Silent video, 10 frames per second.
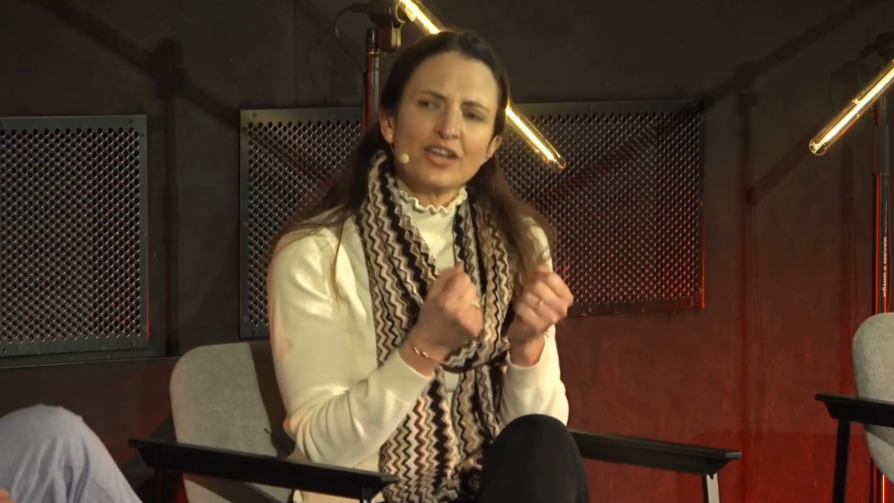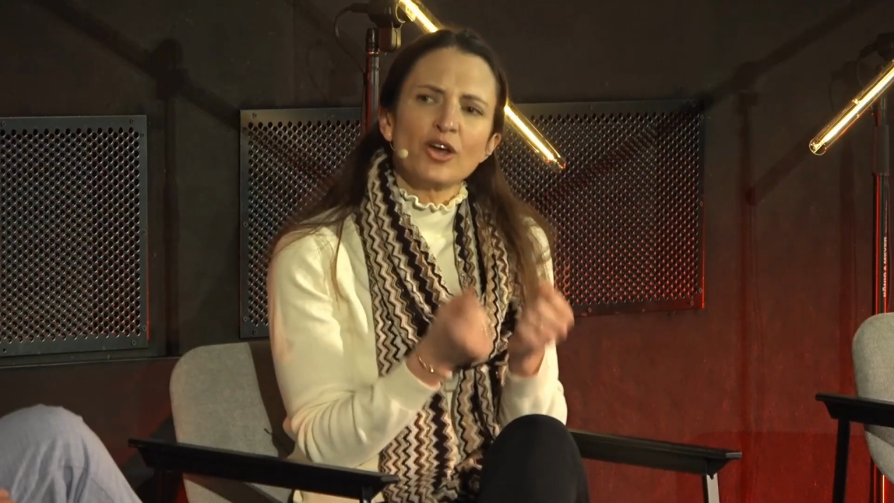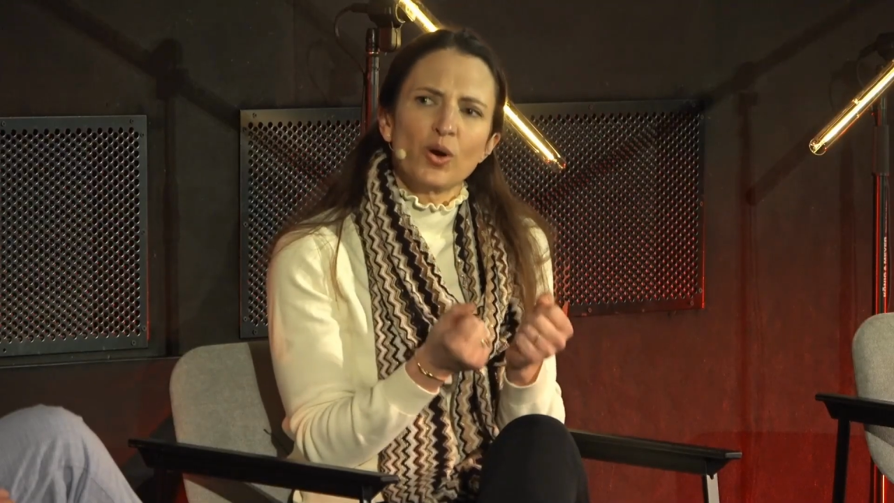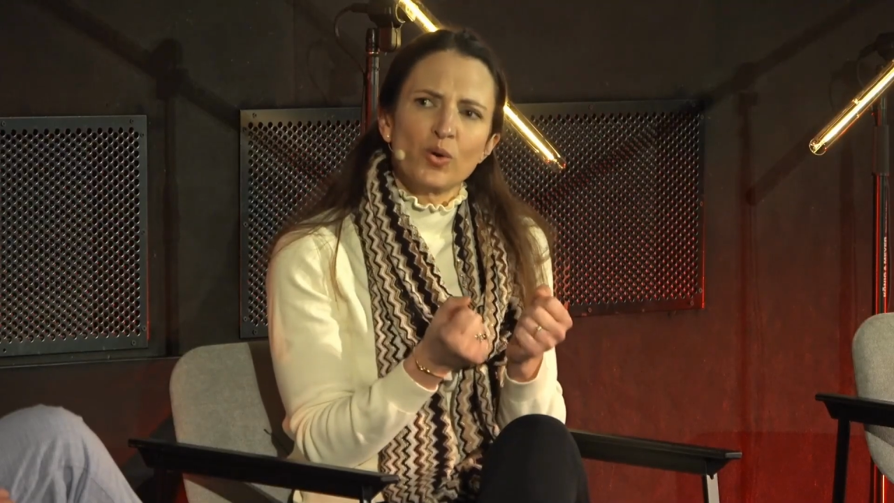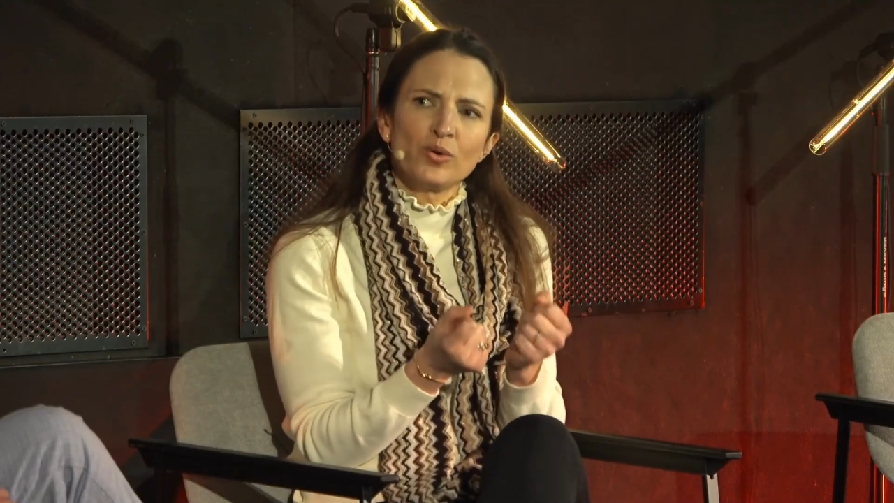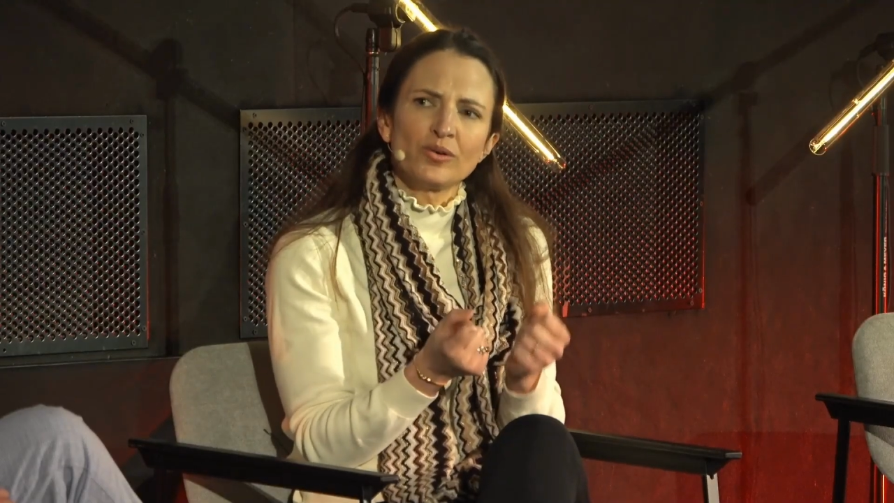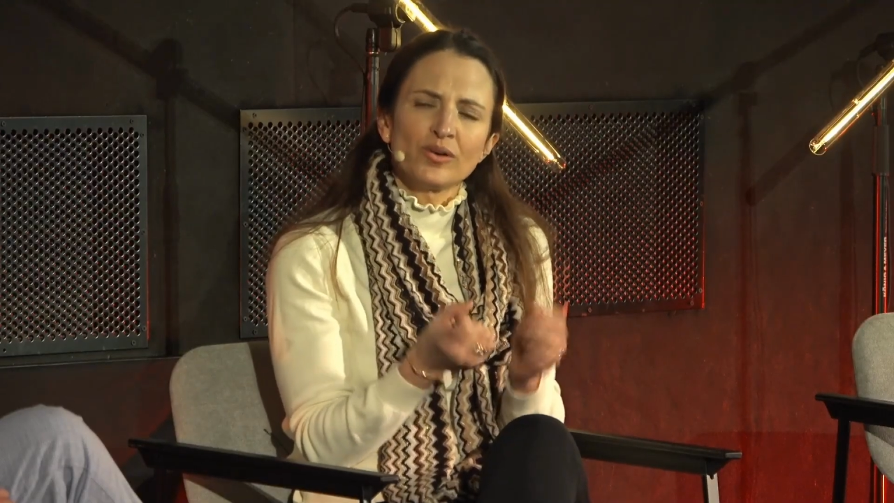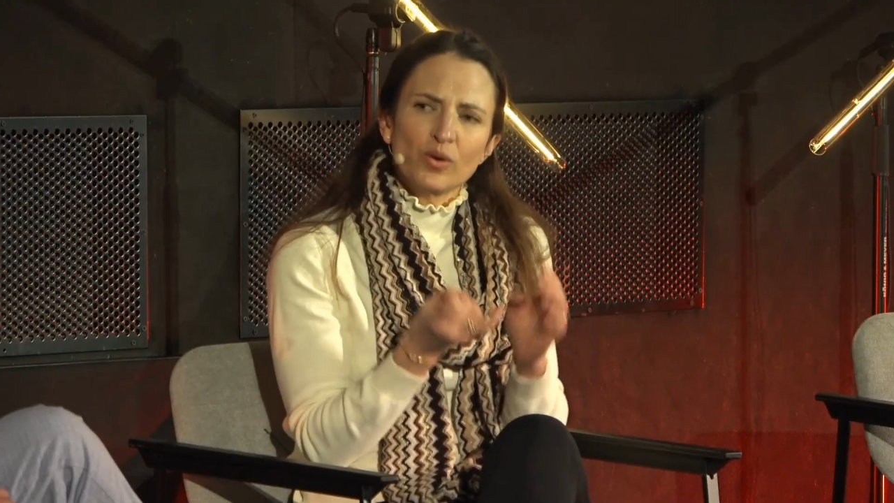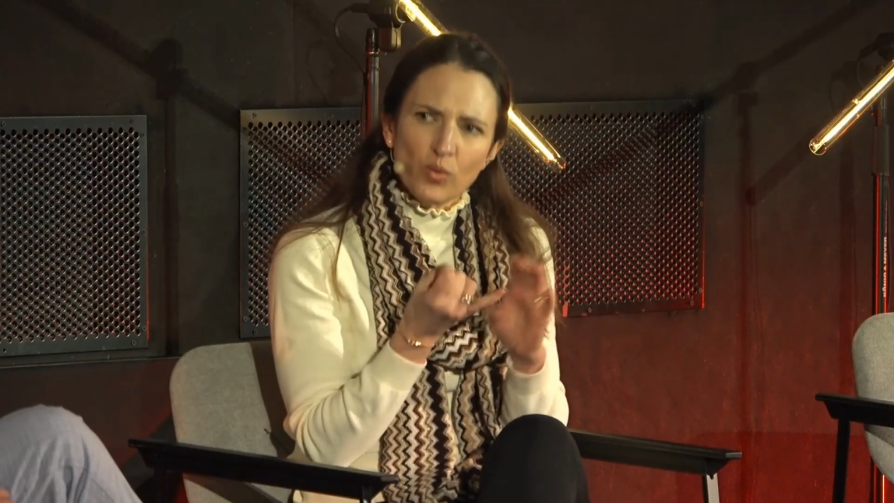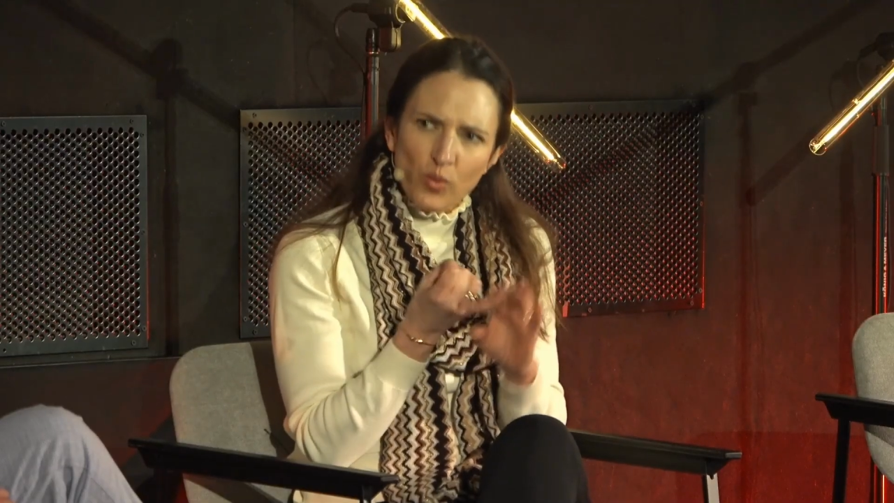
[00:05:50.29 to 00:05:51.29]
know
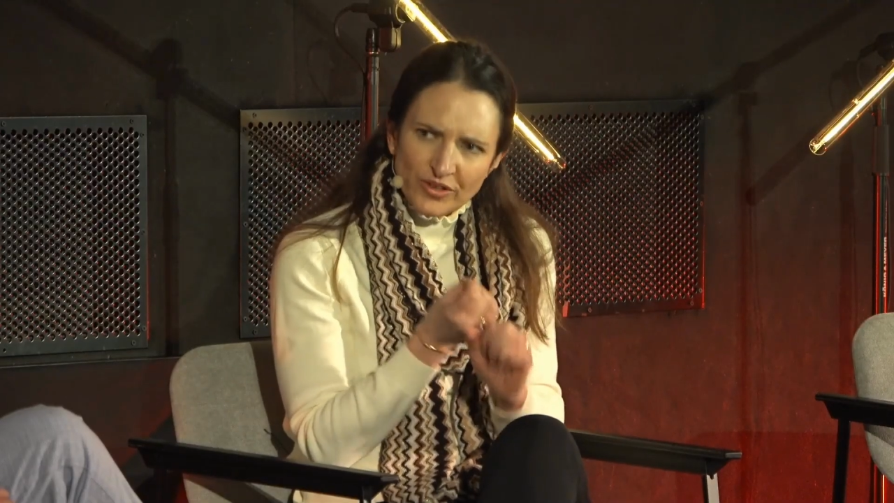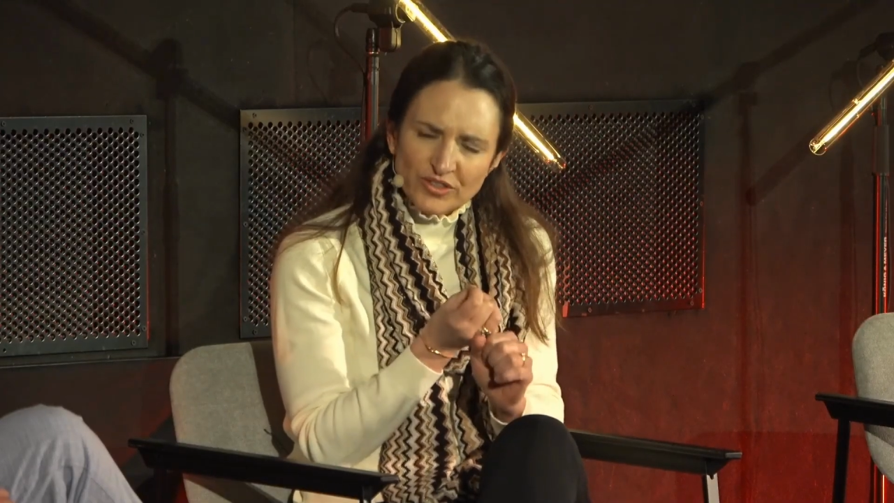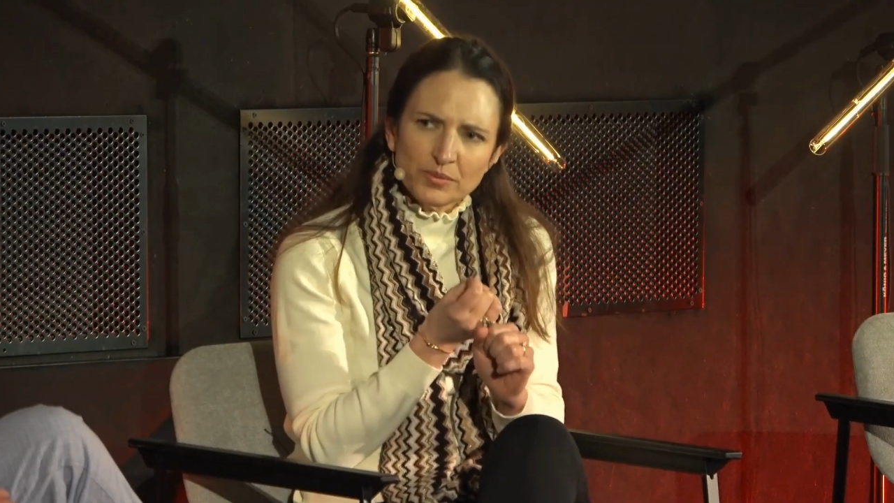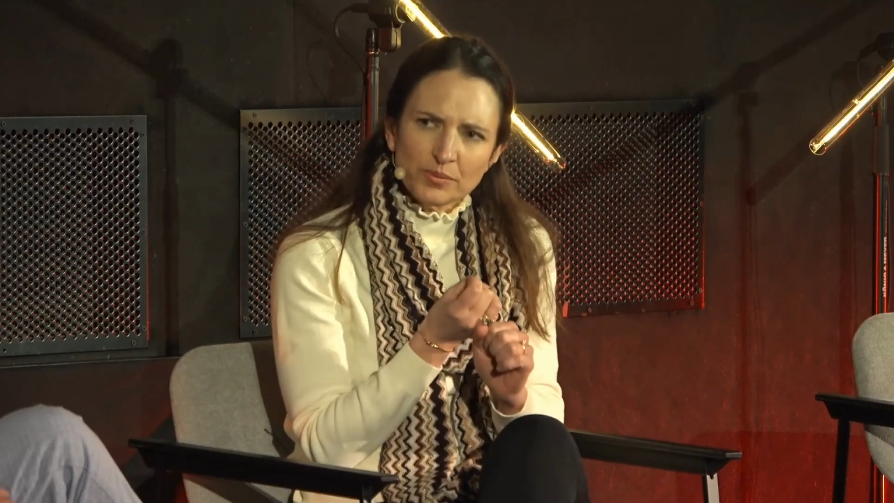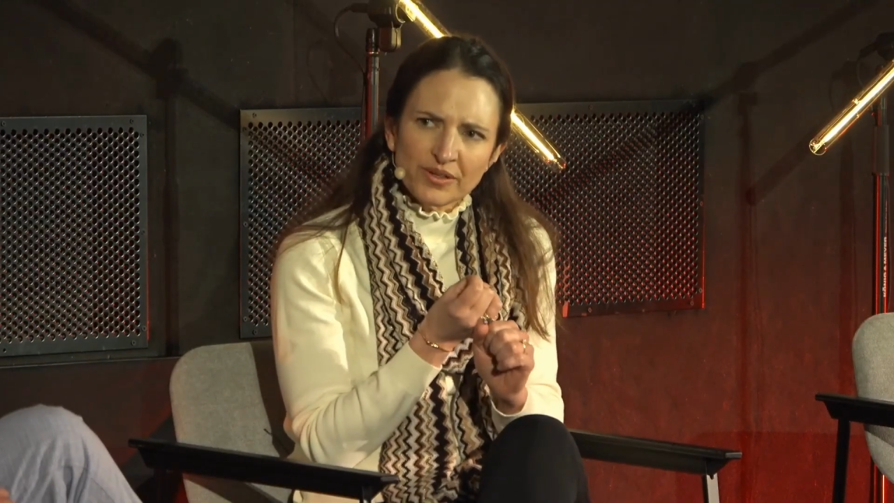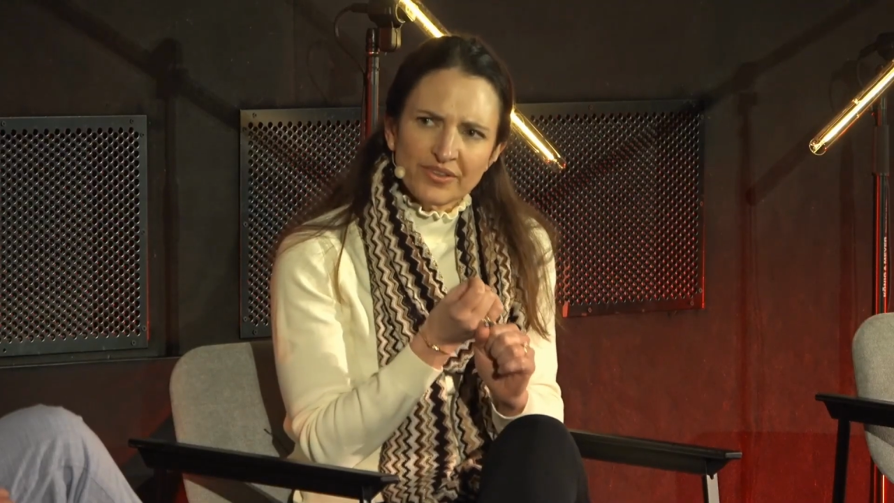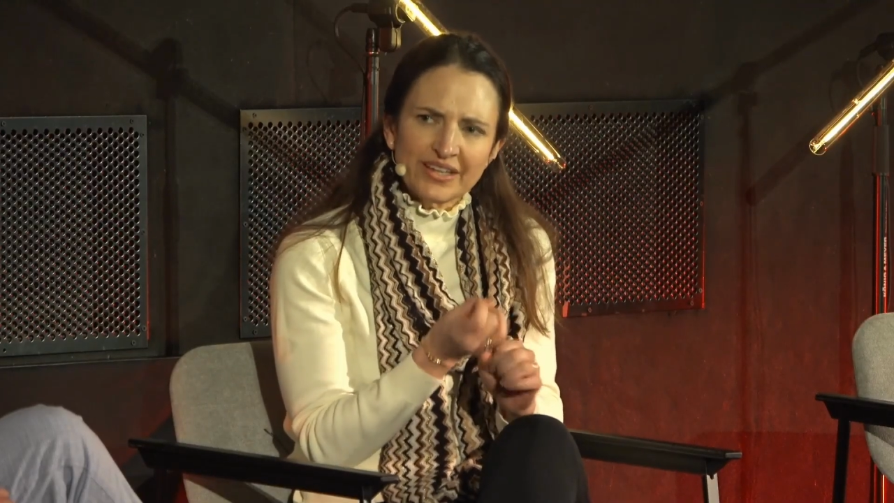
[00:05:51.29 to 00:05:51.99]
what to build.